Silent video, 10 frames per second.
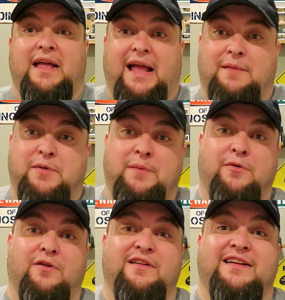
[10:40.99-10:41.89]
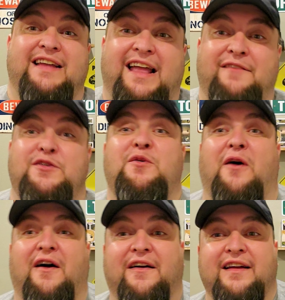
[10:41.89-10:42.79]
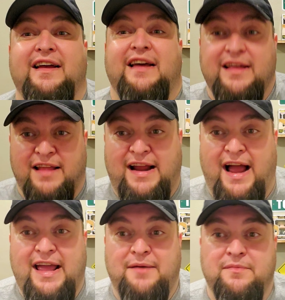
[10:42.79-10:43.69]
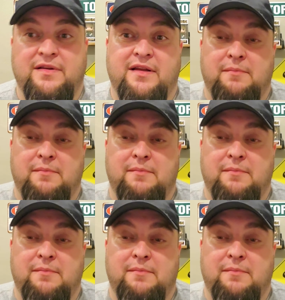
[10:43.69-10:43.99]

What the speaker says: And people, if you are like I am,